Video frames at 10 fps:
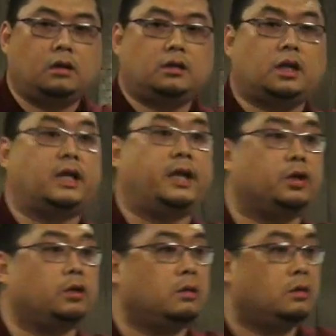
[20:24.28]
The
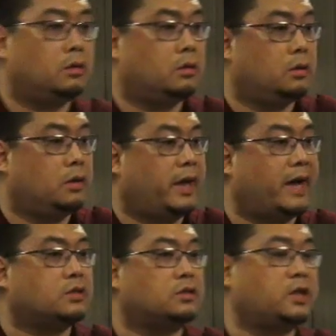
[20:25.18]
leader
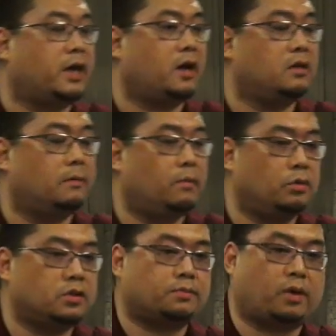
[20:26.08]
has to take on the
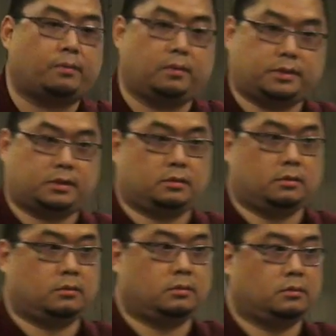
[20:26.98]
most problems.
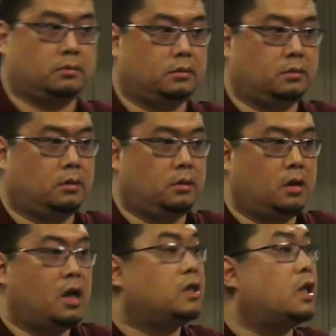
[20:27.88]

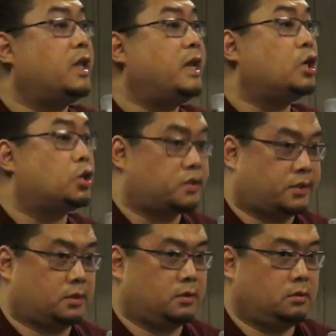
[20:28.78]
The
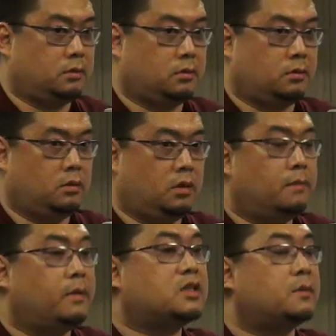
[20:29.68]
leaders
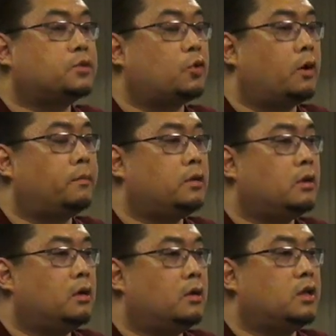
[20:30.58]
must absorb
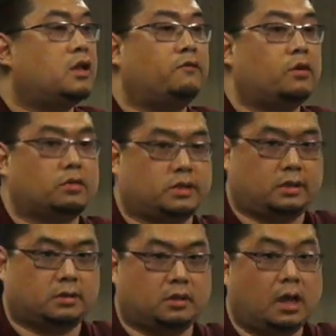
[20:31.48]
the
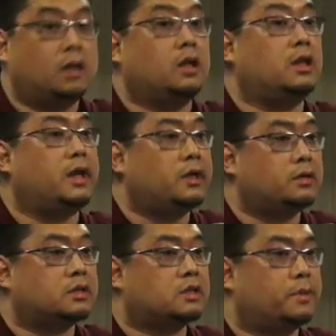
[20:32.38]
difficulties. The
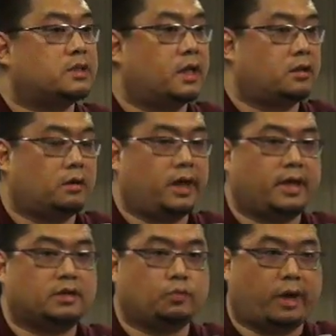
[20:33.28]
leaders must get their
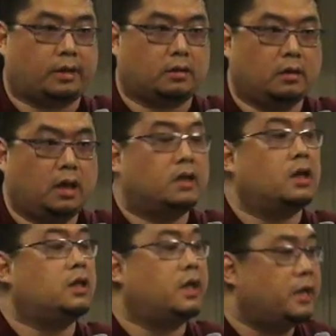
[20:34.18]
hands wet.
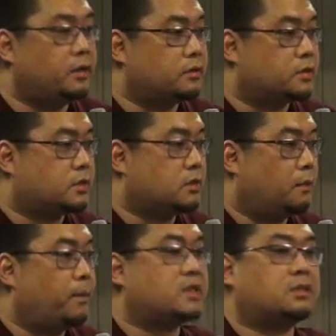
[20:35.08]
The leaders
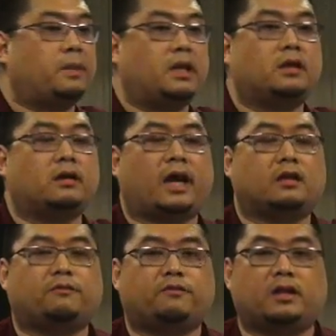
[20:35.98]
must be there at
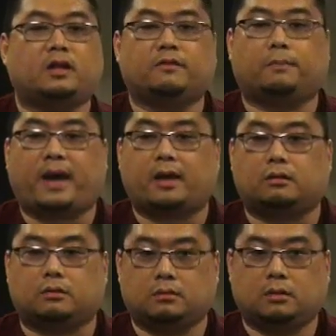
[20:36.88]
the front of the
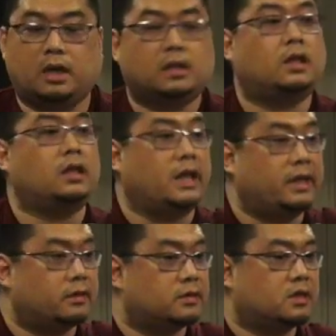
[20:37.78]
battle. The
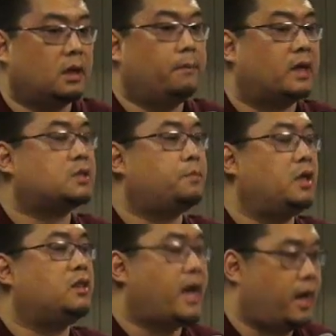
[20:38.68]
leaders must
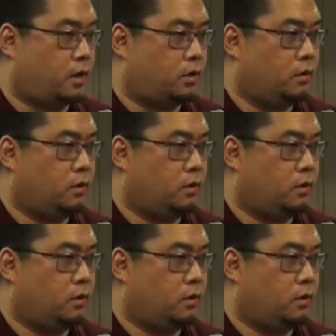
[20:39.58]
be there